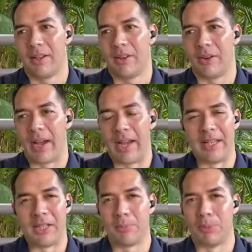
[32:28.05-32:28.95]
or
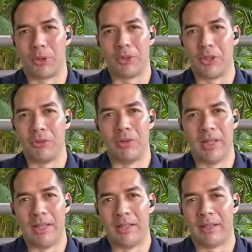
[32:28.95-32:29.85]
any book that you
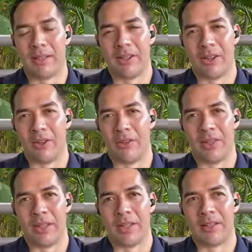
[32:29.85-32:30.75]
read,
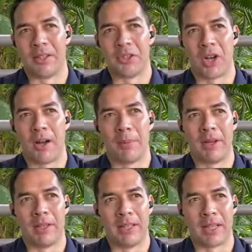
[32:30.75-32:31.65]
the drama
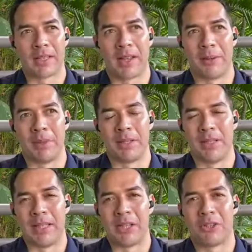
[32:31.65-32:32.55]
and the excitement and
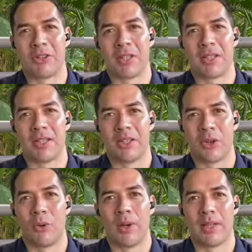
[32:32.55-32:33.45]
the interest is
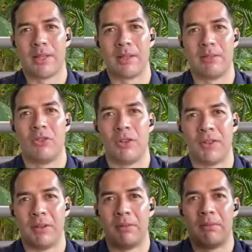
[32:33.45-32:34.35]
always
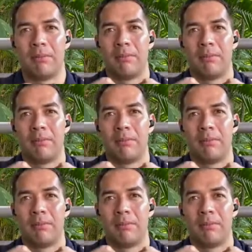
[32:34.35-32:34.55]
driven